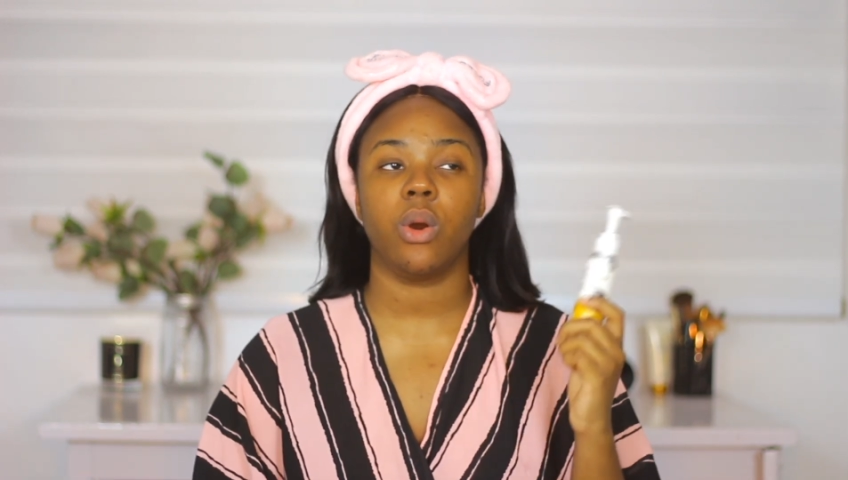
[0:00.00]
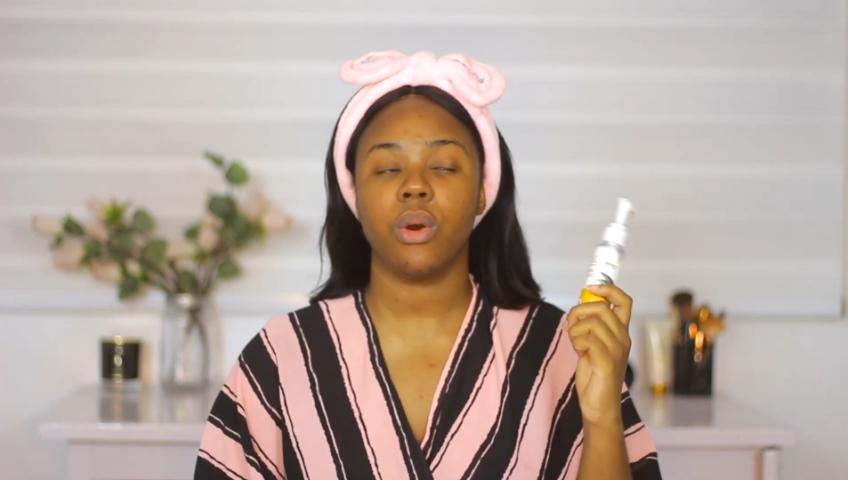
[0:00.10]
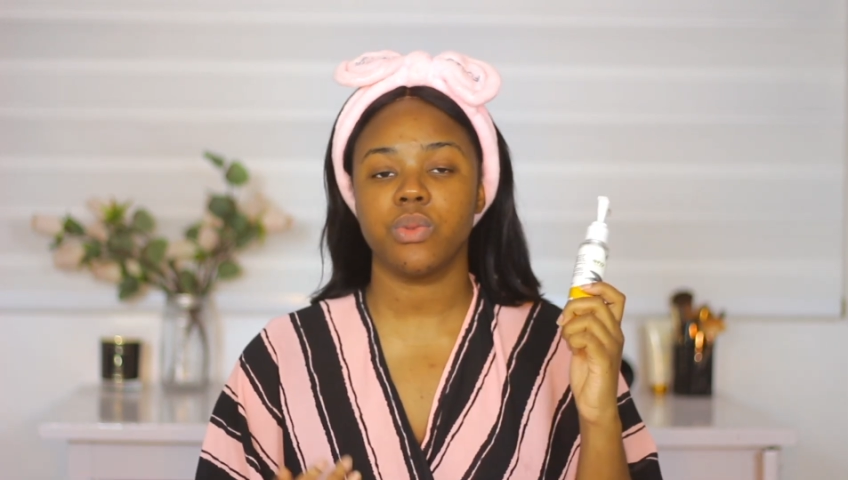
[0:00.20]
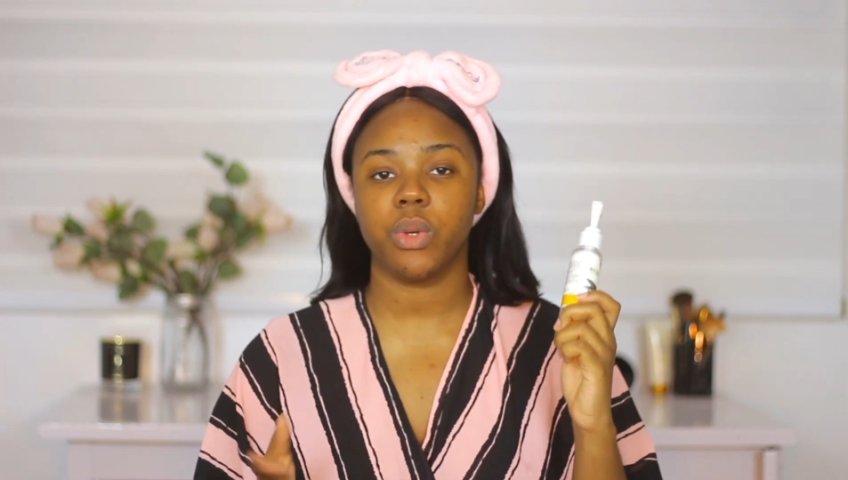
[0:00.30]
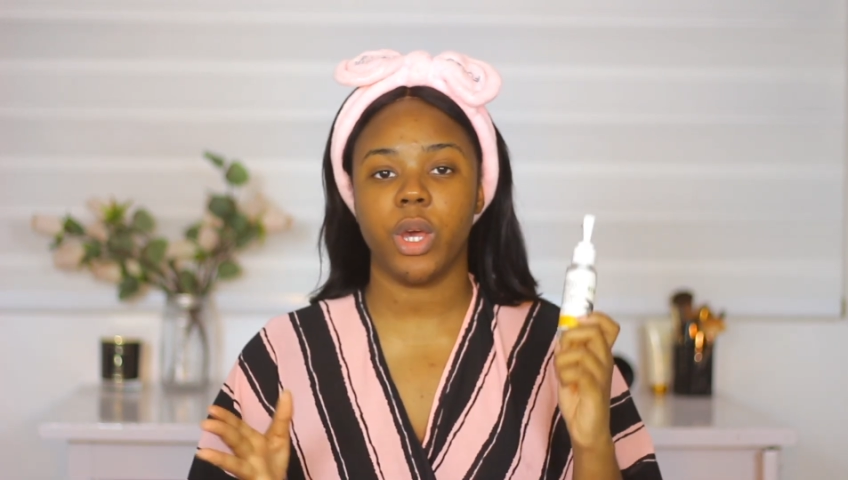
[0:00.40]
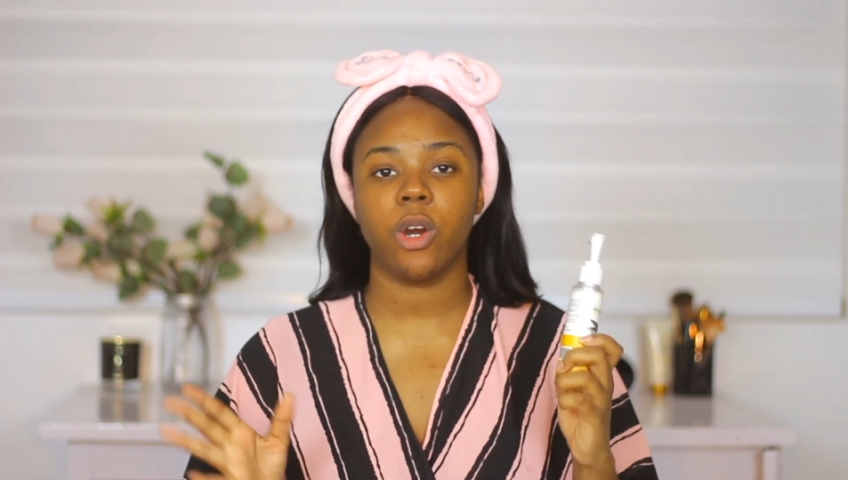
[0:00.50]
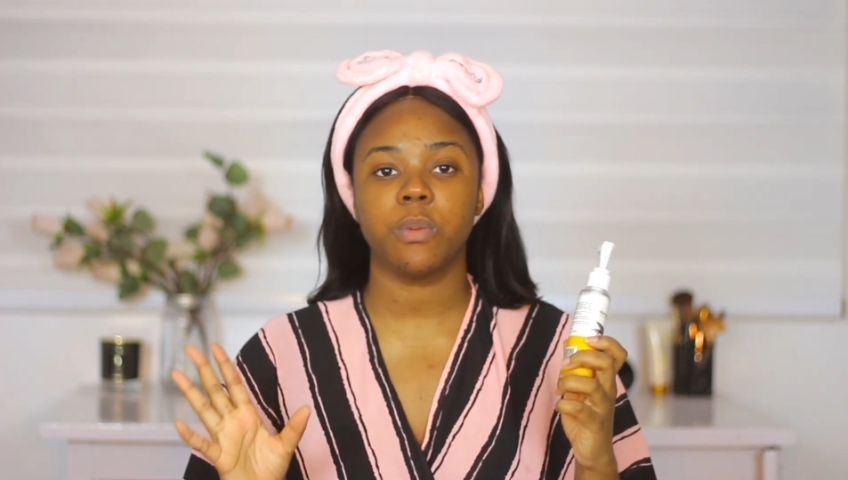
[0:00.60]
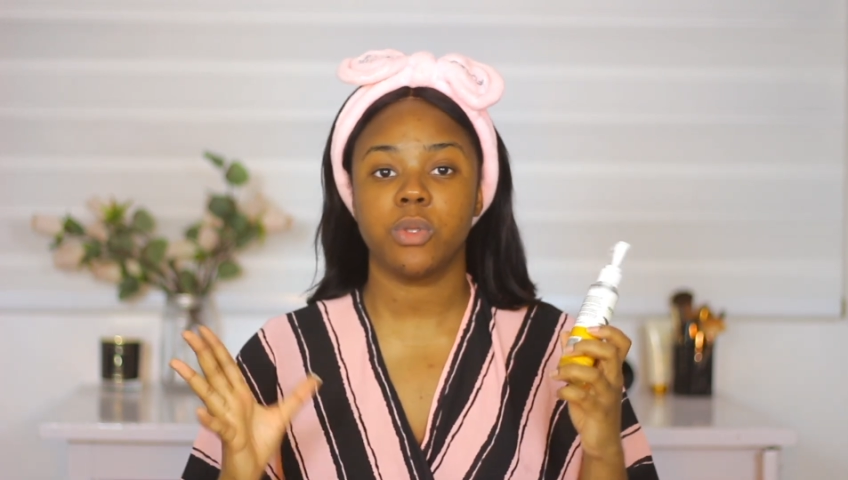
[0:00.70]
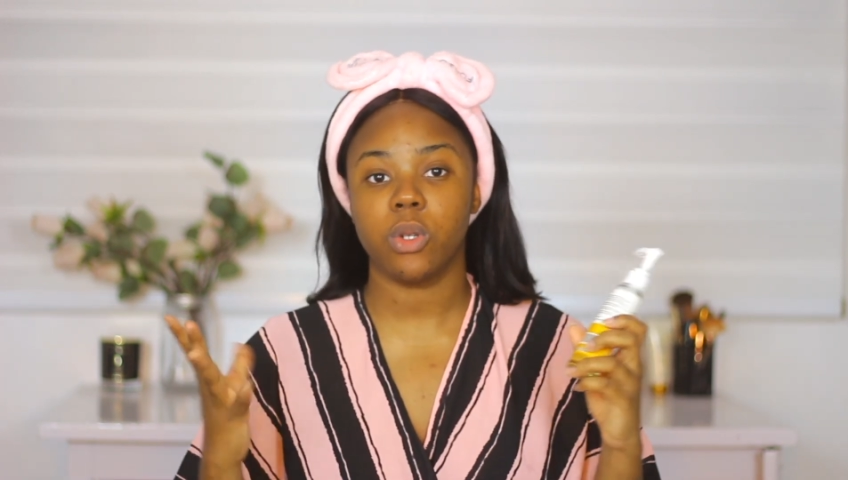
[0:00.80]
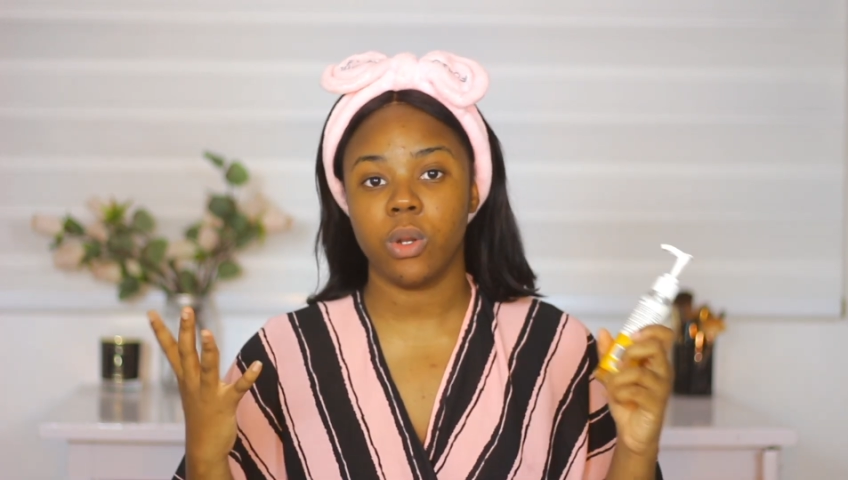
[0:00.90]
Oils will
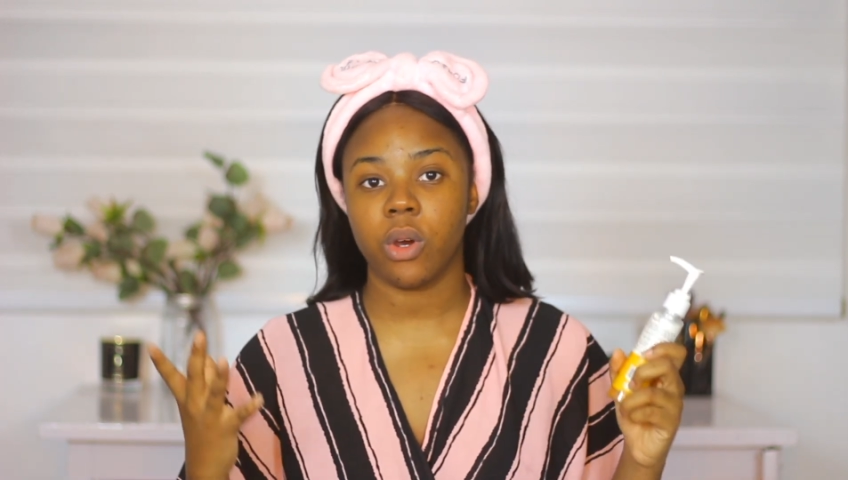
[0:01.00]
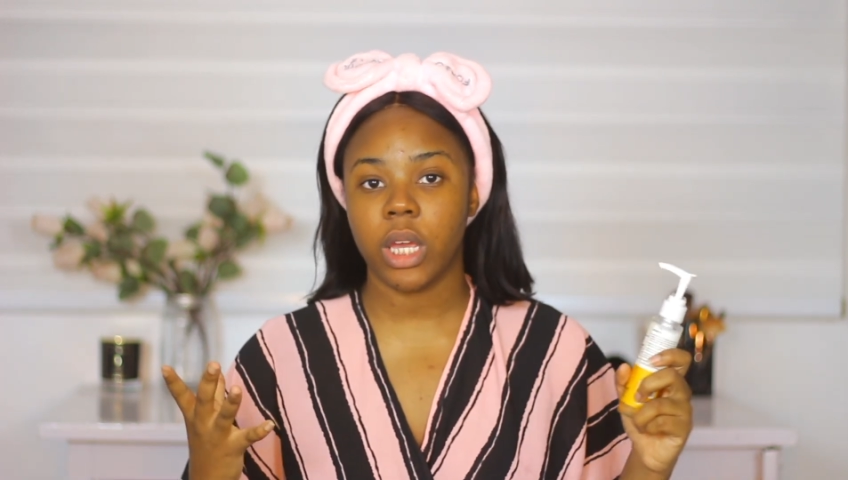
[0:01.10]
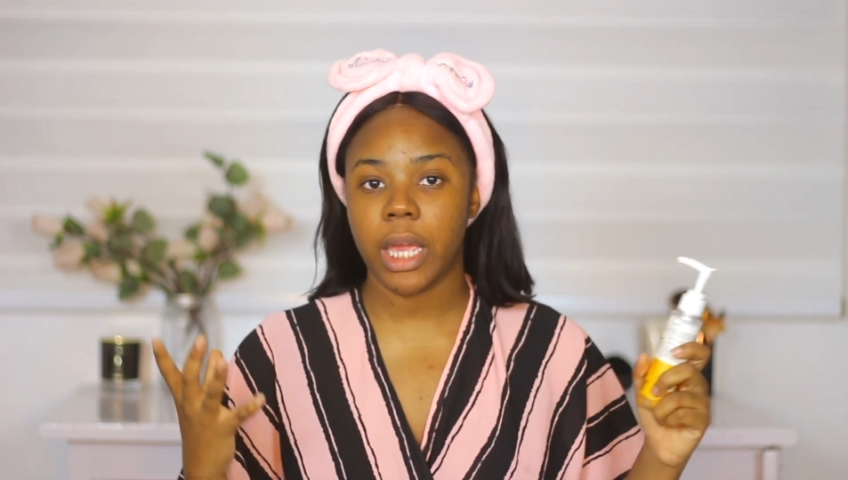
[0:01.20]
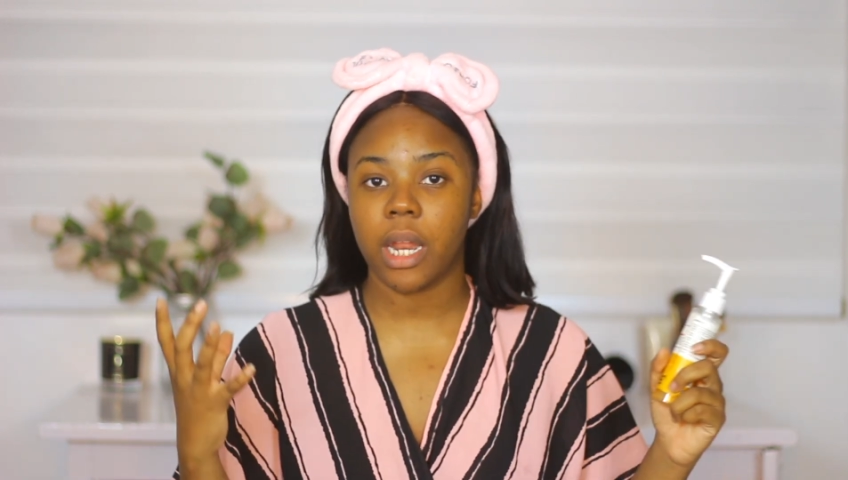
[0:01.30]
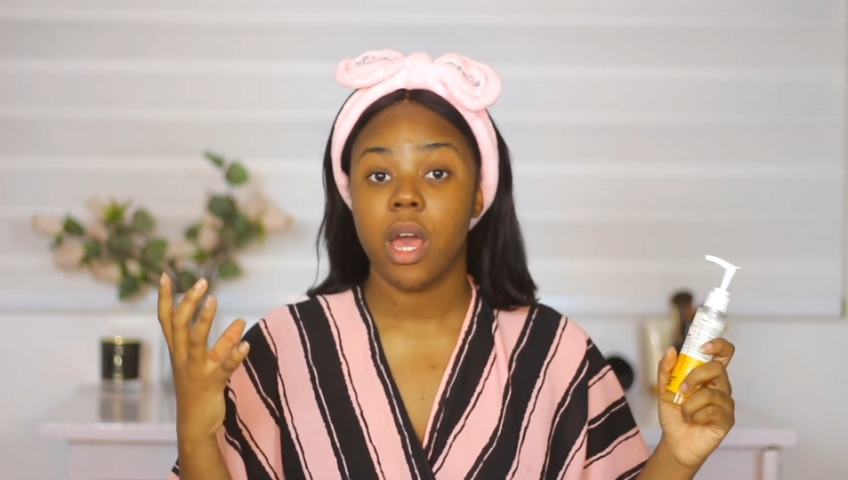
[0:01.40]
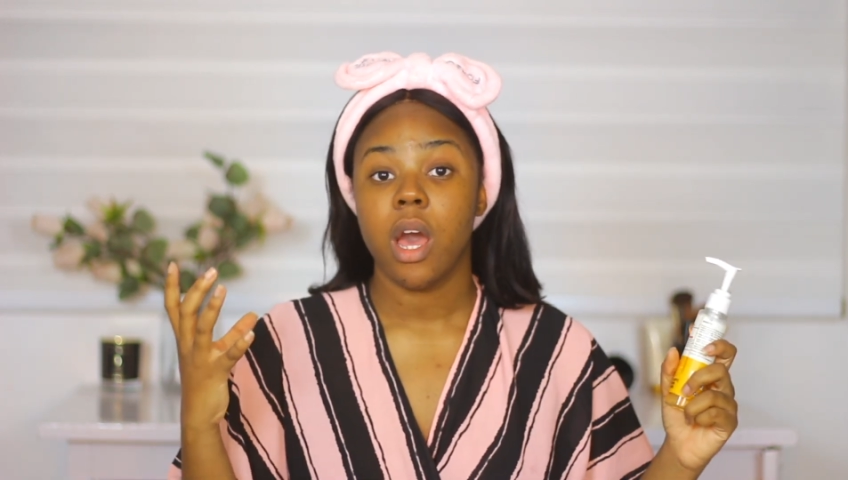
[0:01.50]
help to lock in